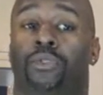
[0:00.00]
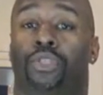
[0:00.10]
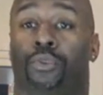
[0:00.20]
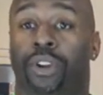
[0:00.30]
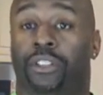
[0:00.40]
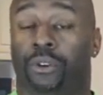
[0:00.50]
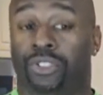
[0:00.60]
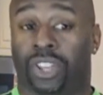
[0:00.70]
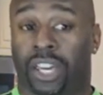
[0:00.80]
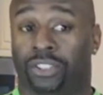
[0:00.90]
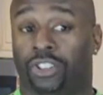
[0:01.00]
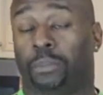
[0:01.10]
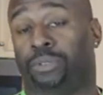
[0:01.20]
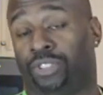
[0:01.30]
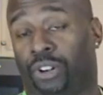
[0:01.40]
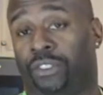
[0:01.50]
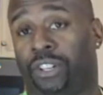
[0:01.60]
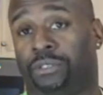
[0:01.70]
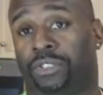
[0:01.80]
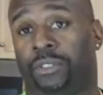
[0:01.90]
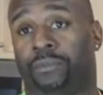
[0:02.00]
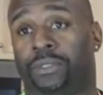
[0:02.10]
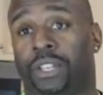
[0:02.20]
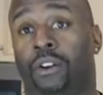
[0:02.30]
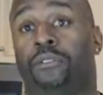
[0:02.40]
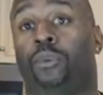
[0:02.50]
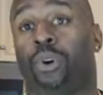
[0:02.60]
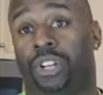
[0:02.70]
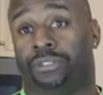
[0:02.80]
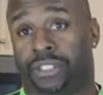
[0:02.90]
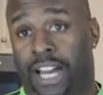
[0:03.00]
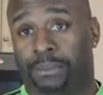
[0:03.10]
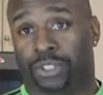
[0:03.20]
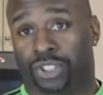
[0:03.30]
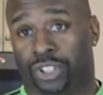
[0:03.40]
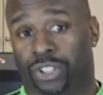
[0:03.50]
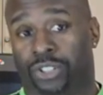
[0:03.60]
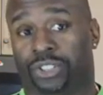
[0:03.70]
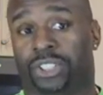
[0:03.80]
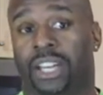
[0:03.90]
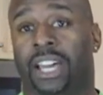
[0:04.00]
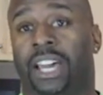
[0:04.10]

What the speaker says: 3 of those things are preservatives, 4 different types of sugars,